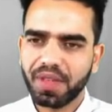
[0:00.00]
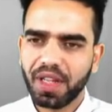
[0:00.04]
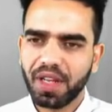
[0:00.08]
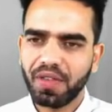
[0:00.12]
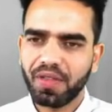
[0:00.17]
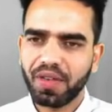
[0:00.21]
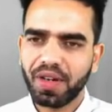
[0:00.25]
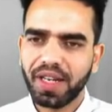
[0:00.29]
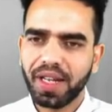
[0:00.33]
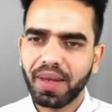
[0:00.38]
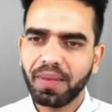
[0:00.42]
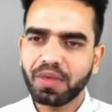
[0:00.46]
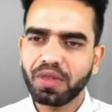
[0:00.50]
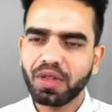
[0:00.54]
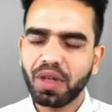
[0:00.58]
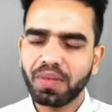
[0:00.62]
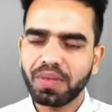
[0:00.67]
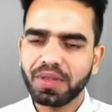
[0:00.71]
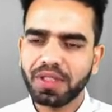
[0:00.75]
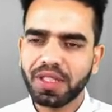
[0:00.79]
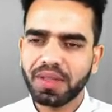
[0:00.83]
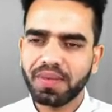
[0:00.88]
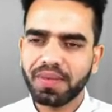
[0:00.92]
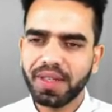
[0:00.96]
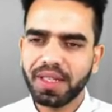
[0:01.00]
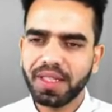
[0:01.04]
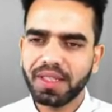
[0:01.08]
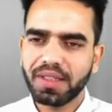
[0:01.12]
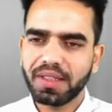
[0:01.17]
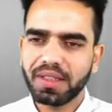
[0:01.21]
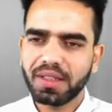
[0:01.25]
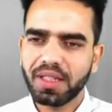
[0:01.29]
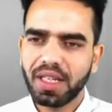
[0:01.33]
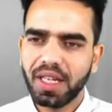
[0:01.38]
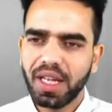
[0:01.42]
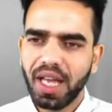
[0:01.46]
What absorption
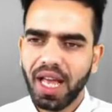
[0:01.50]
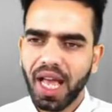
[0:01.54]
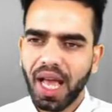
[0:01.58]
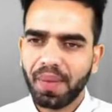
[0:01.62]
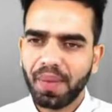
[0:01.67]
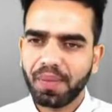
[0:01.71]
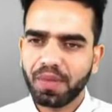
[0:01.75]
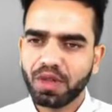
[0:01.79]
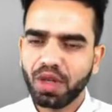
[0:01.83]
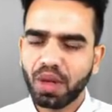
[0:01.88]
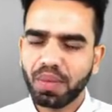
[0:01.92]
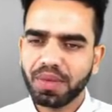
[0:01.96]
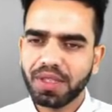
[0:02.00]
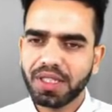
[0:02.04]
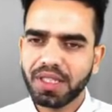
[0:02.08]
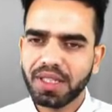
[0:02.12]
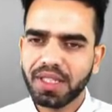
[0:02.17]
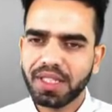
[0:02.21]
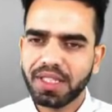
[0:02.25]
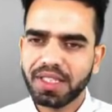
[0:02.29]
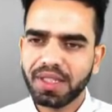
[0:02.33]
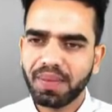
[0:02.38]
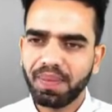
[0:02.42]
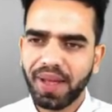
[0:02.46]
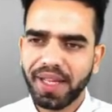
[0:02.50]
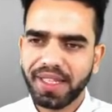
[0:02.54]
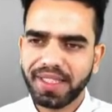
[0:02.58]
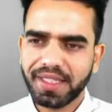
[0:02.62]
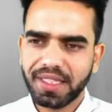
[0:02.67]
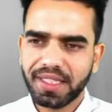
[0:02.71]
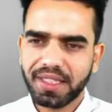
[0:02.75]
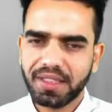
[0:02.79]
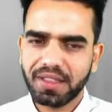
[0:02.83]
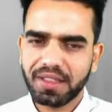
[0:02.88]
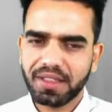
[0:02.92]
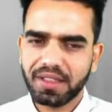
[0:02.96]
means? Absorption is the
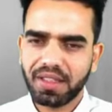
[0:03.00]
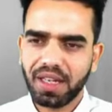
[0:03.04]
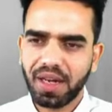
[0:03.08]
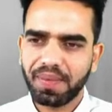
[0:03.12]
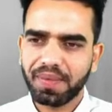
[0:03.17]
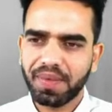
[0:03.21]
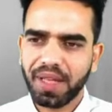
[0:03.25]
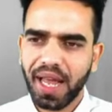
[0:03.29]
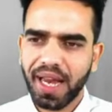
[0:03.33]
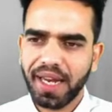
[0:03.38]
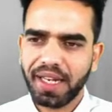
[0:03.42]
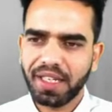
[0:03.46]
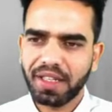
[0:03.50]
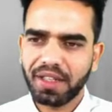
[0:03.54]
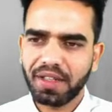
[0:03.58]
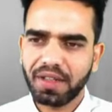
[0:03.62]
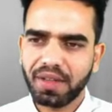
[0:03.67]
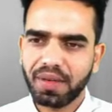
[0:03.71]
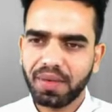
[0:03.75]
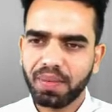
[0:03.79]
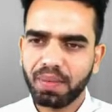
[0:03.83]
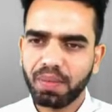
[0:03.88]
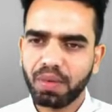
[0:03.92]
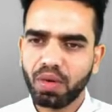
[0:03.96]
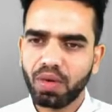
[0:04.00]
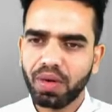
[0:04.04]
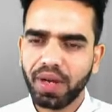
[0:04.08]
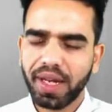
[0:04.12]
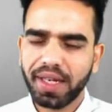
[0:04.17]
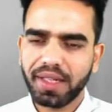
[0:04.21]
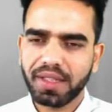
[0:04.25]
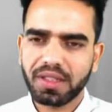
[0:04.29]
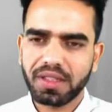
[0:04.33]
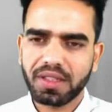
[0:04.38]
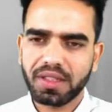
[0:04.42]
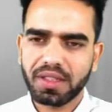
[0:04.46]
passage of the end
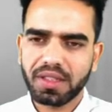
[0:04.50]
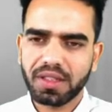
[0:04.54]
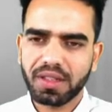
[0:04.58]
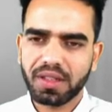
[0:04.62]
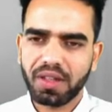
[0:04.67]
products,